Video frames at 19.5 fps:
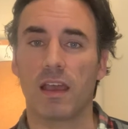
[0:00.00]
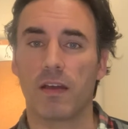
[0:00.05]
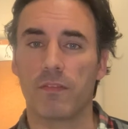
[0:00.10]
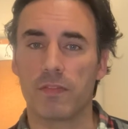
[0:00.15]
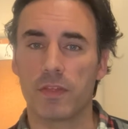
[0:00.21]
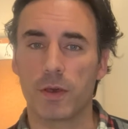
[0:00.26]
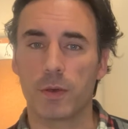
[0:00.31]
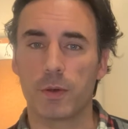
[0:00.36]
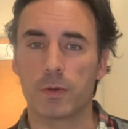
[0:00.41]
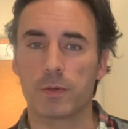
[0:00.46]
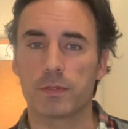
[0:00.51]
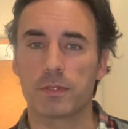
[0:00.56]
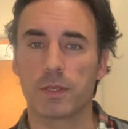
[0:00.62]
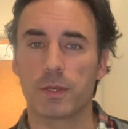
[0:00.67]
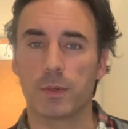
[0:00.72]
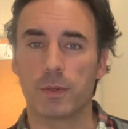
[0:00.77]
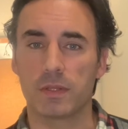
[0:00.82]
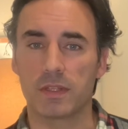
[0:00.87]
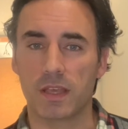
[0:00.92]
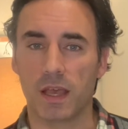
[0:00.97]
of those
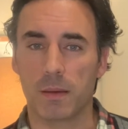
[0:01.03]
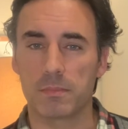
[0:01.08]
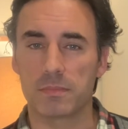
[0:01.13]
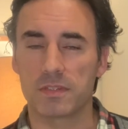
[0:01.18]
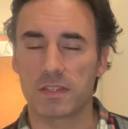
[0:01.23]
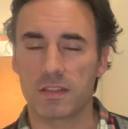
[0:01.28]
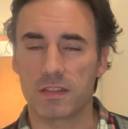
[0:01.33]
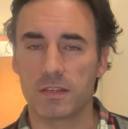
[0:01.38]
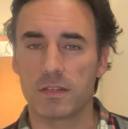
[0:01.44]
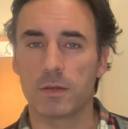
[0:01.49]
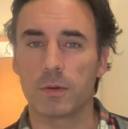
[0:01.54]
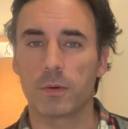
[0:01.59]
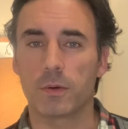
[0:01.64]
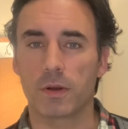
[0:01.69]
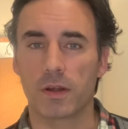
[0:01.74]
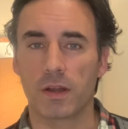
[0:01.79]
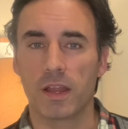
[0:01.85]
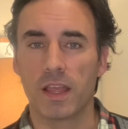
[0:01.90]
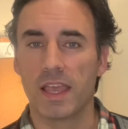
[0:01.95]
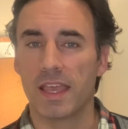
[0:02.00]
who had come to the door.